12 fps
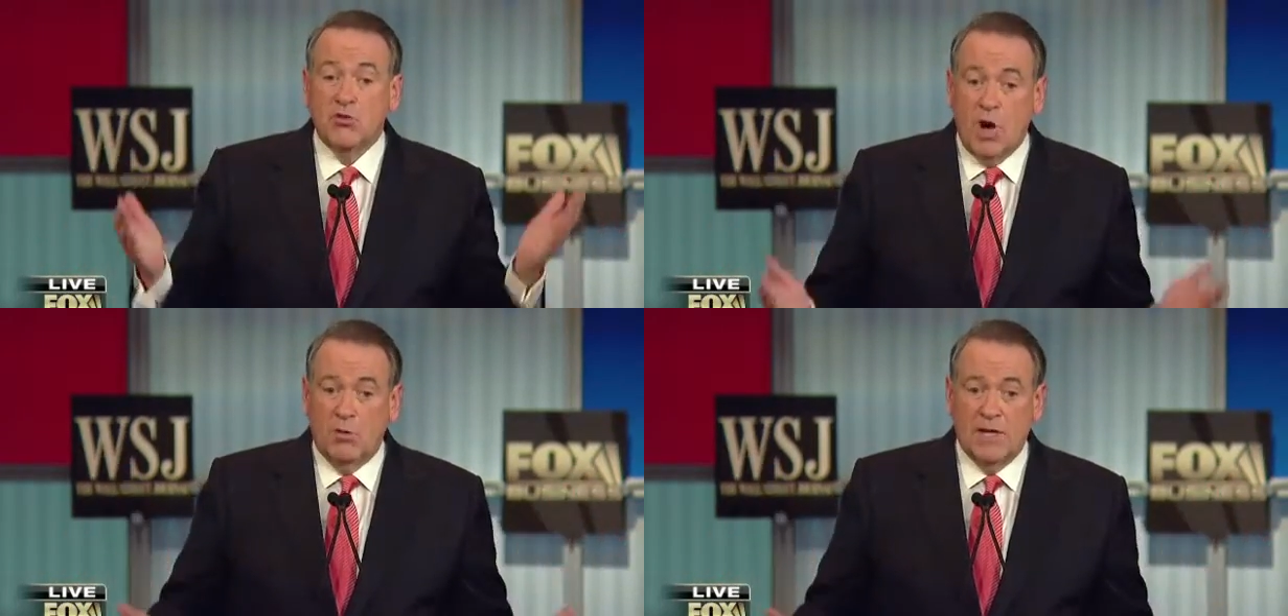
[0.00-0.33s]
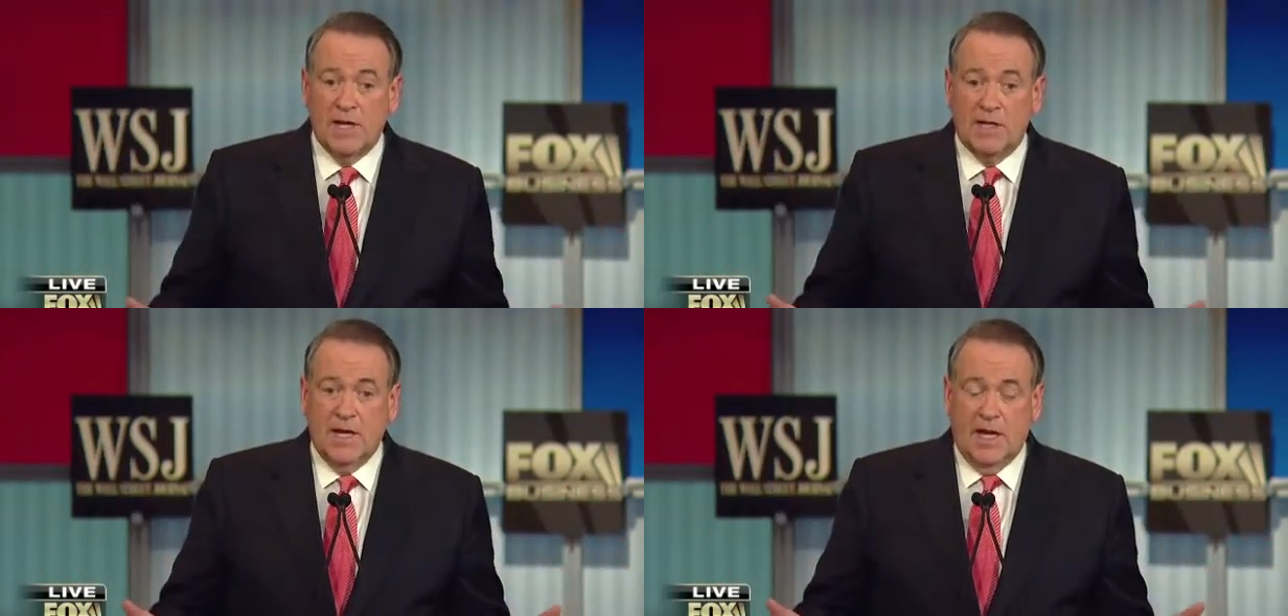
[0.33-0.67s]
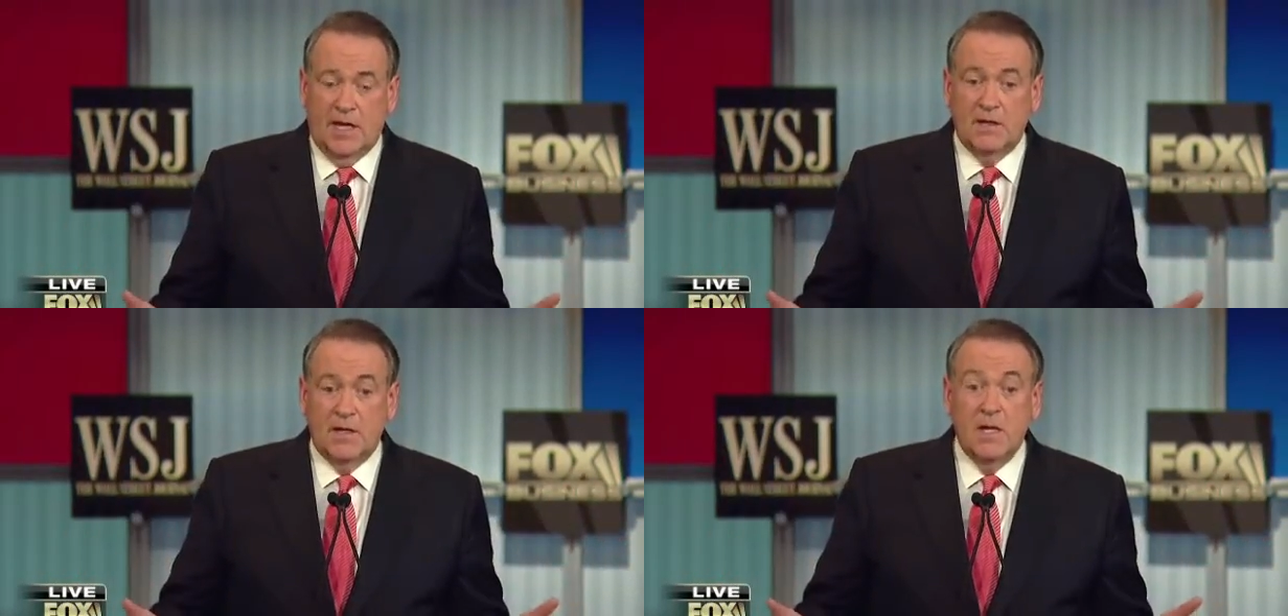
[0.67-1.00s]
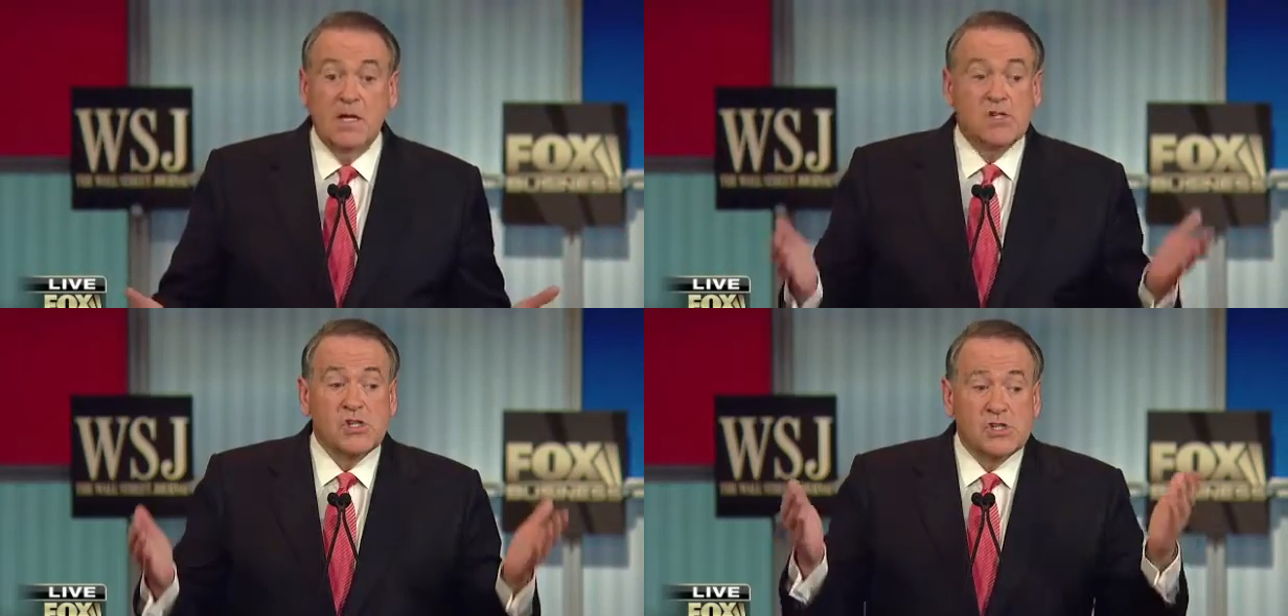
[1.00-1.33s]
growing again,
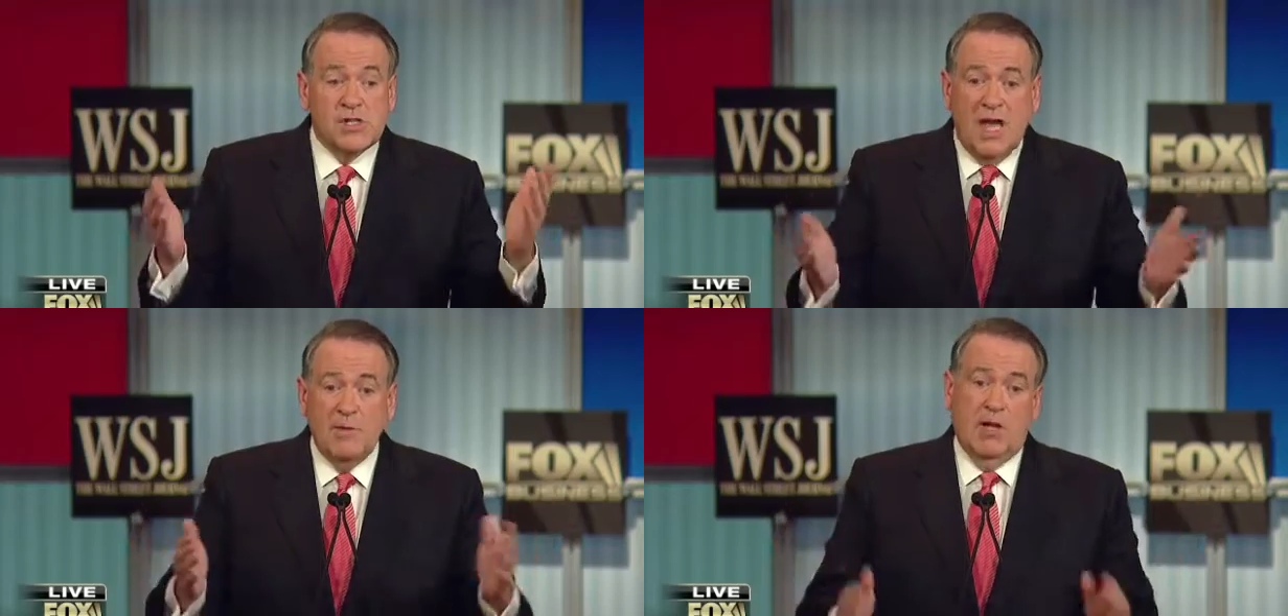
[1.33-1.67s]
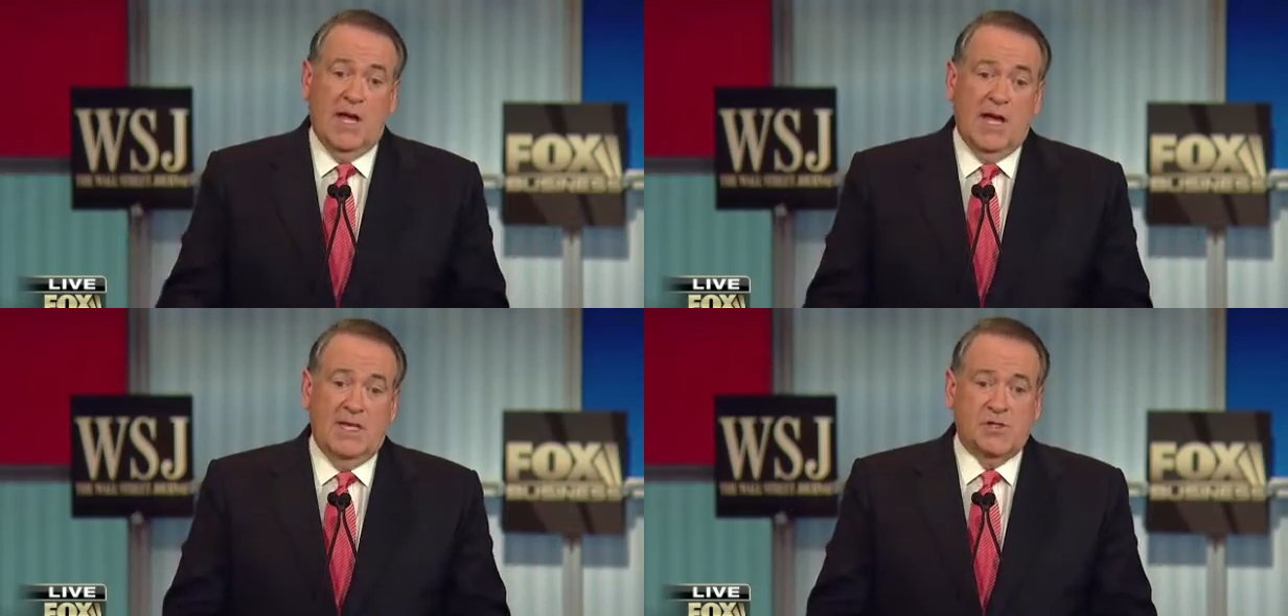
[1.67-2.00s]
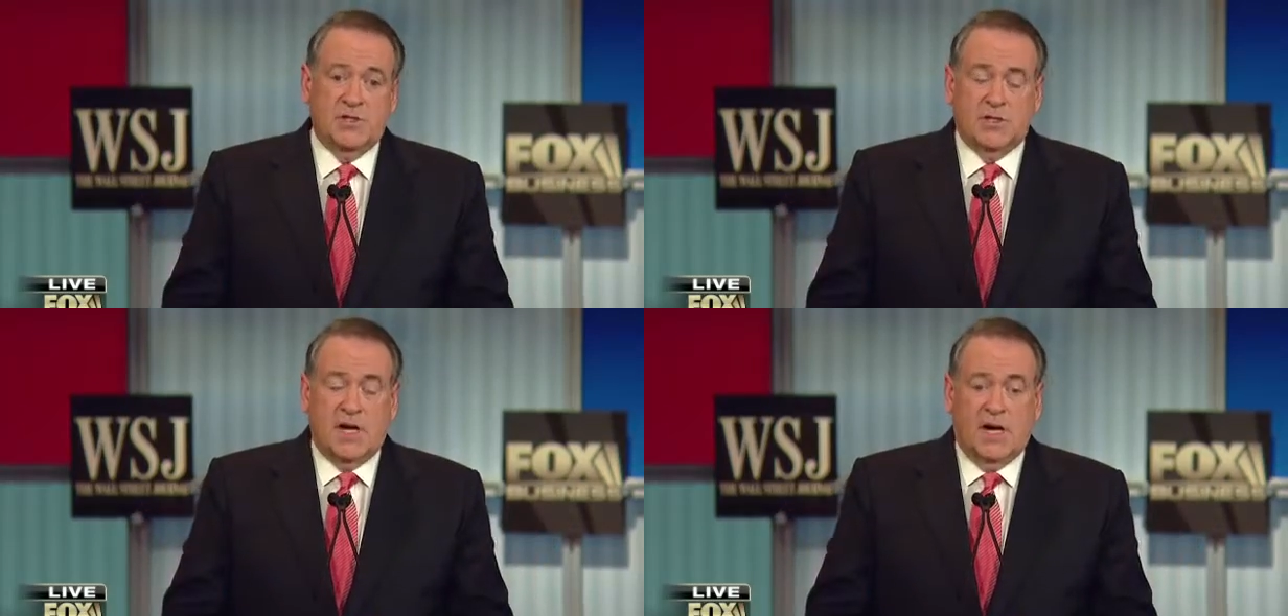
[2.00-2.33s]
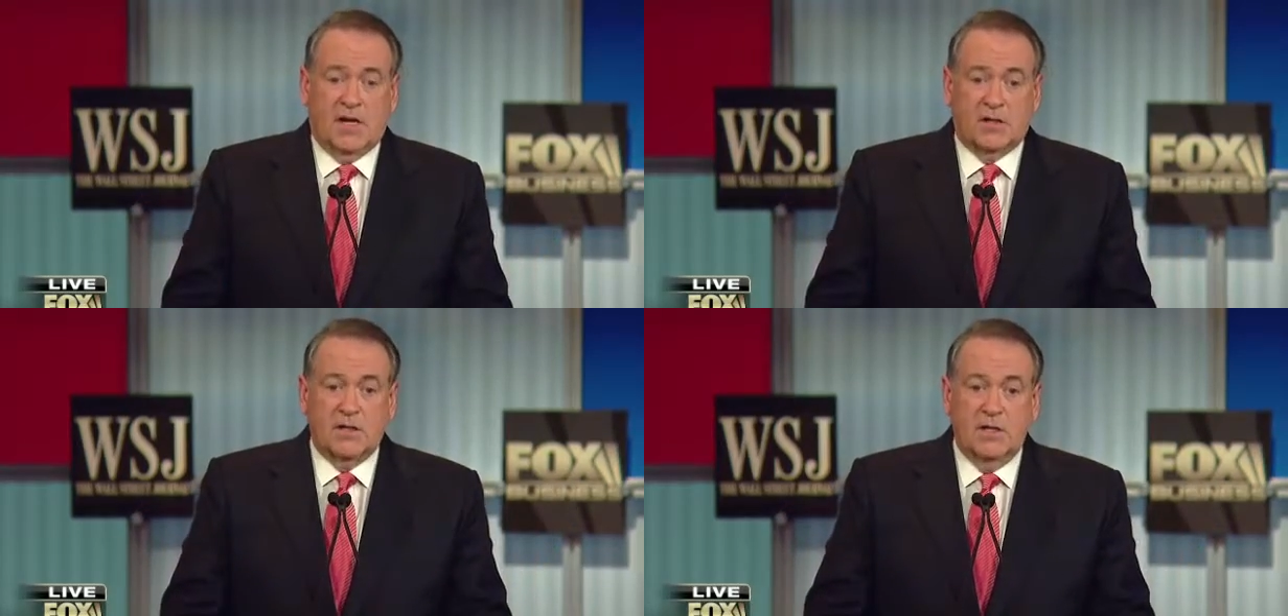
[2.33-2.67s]
stabilize the
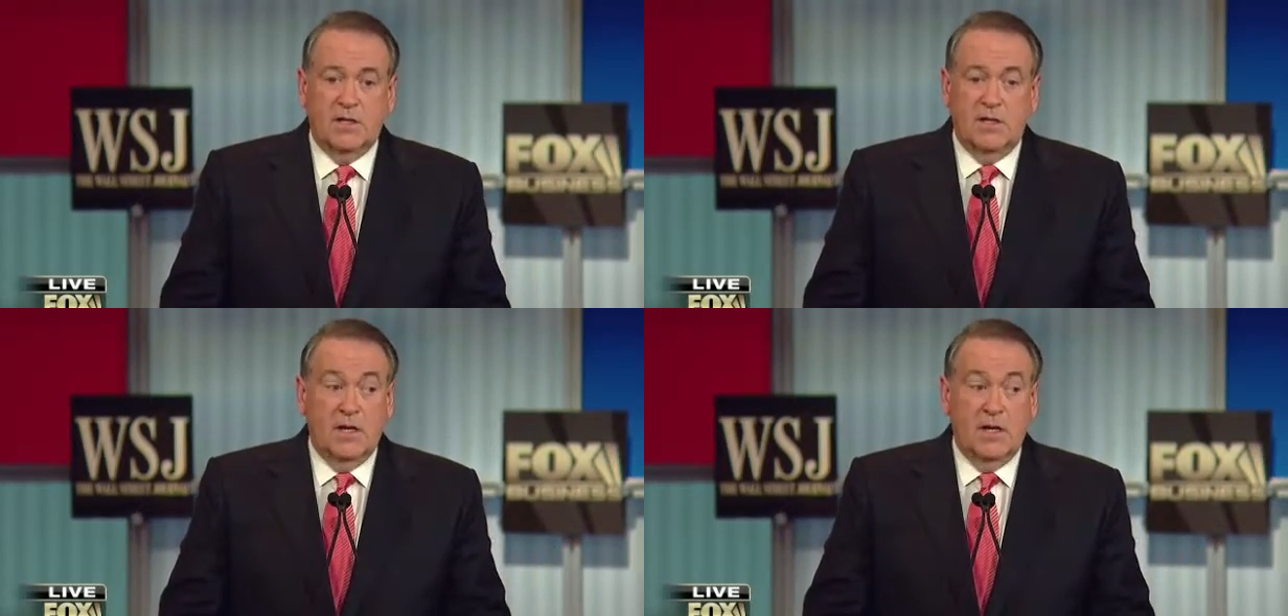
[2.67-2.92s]
dollar,